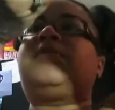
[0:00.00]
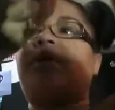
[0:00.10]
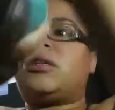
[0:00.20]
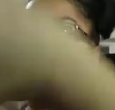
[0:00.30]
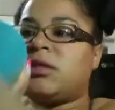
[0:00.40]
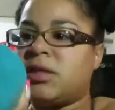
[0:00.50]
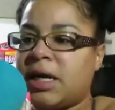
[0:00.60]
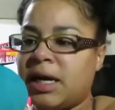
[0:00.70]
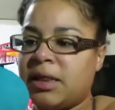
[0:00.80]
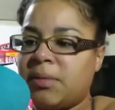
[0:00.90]
Make sure there's
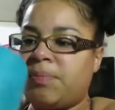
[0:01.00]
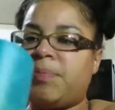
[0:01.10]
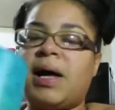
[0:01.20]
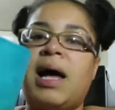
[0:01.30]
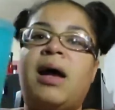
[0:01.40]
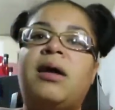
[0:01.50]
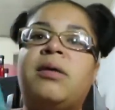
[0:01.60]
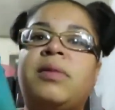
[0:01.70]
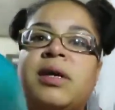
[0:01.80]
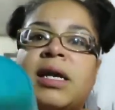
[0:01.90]
none on the
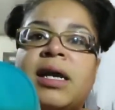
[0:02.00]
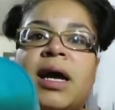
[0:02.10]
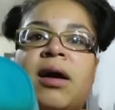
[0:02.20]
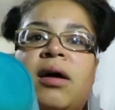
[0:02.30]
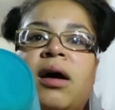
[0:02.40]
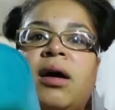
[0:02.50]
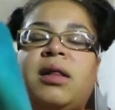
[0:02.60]
bottom. Look at that, all